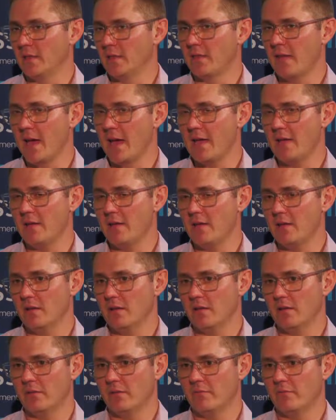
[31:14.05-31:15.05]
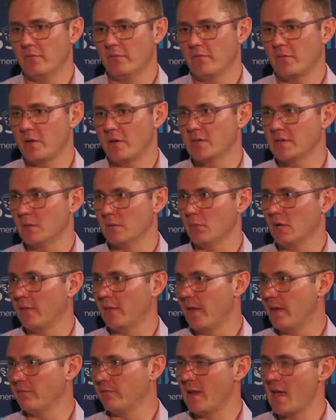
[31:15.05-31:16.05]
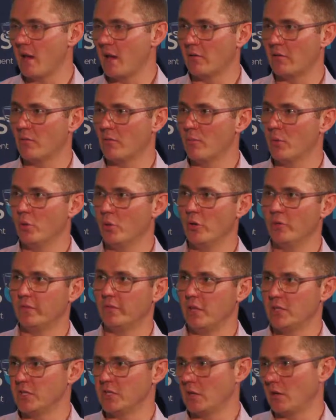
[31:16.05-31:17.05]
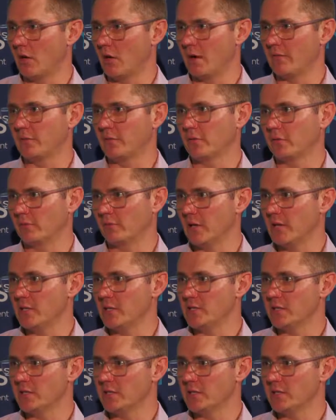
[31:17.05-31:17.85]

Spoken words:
They are very similar. They've now removed their geographical reach.